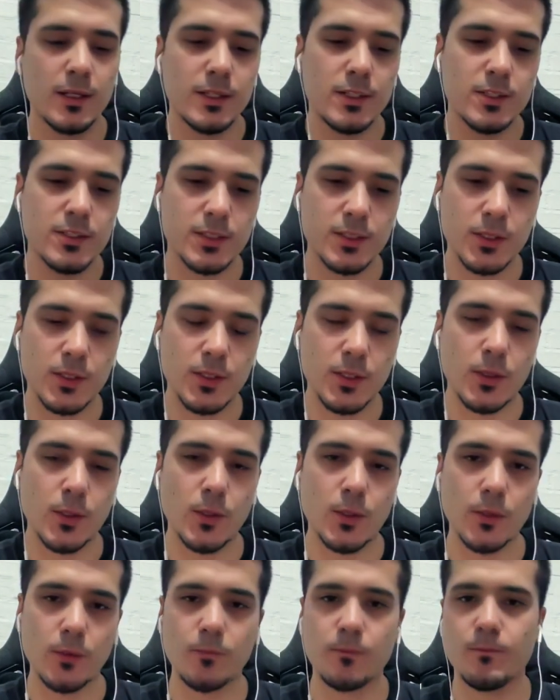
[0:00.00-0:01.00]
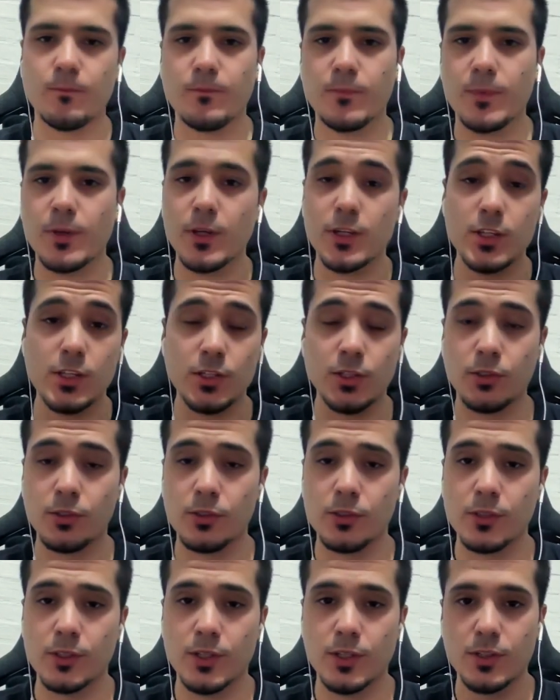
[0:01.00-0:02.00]
So,
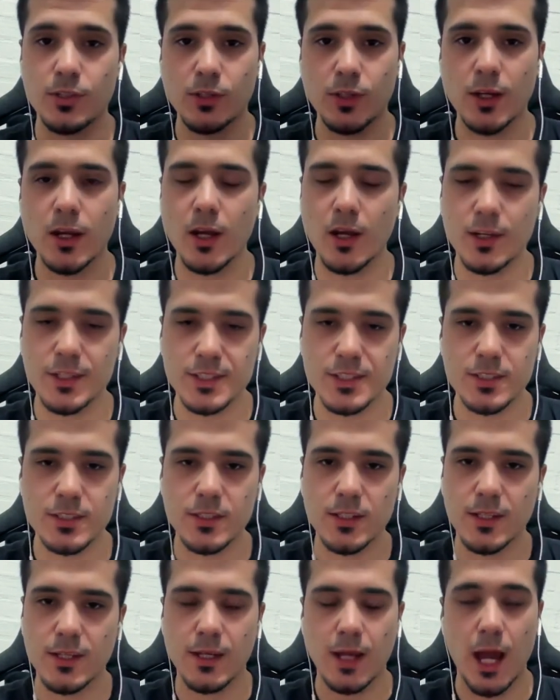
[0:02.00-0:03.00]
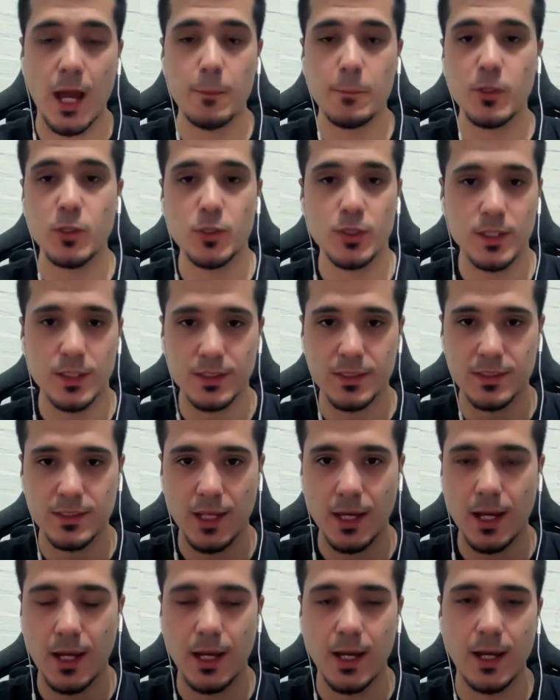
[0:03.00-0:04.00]
here, your host. I'm Lucas,
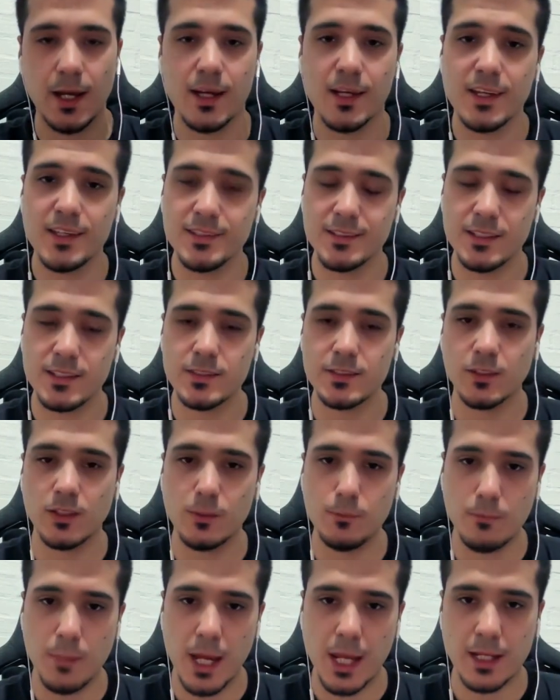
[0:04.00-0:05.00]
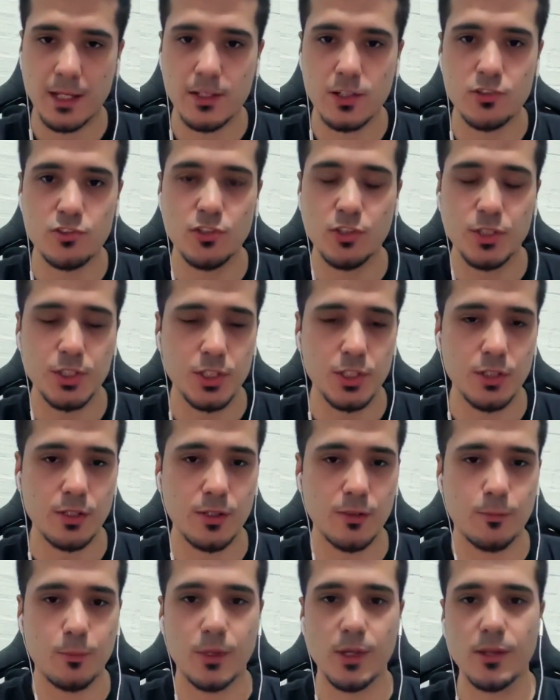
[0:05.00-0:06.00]
a seasoned backend engineer
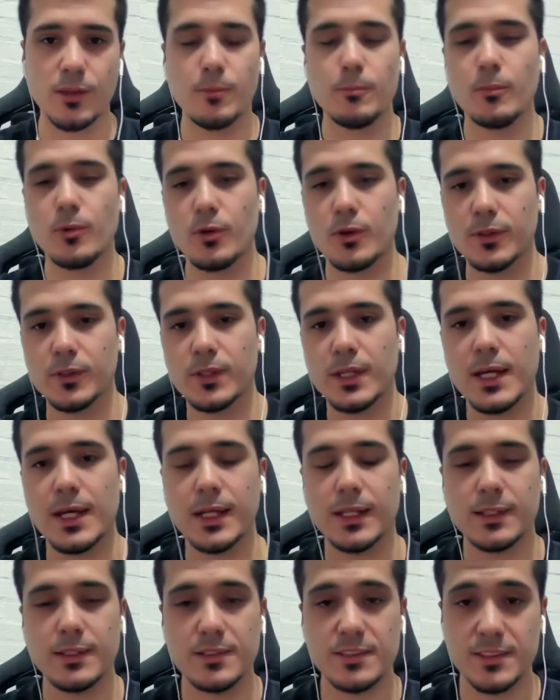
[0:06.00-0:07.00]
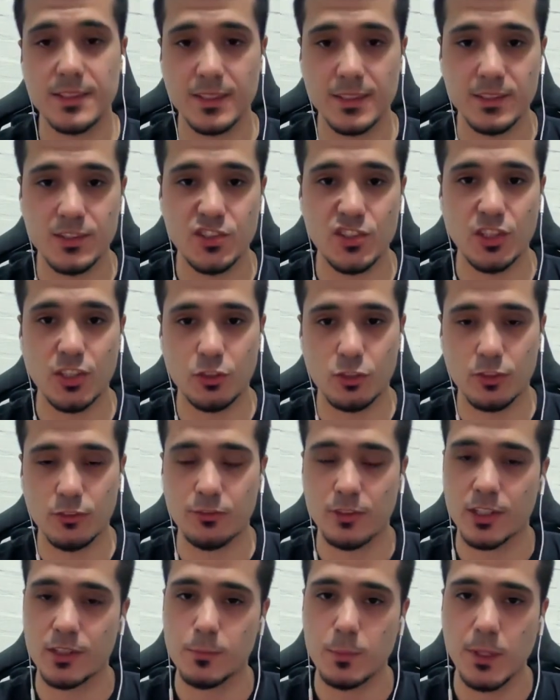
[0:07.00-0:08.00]
with more than 6 years of
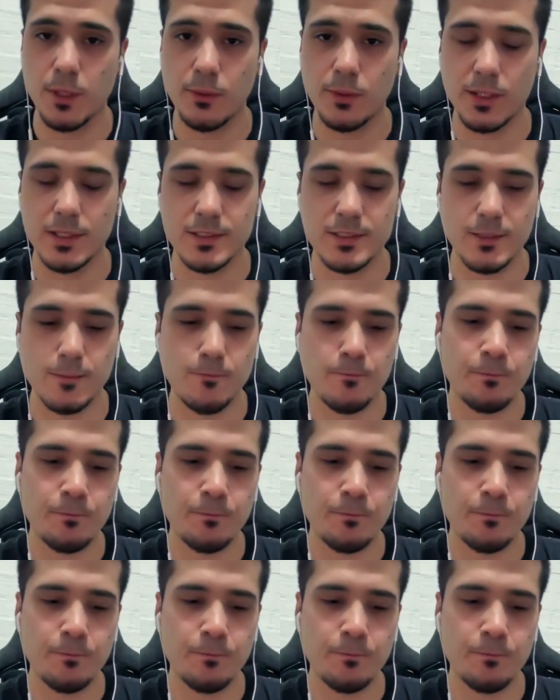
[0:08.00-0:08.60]
experience.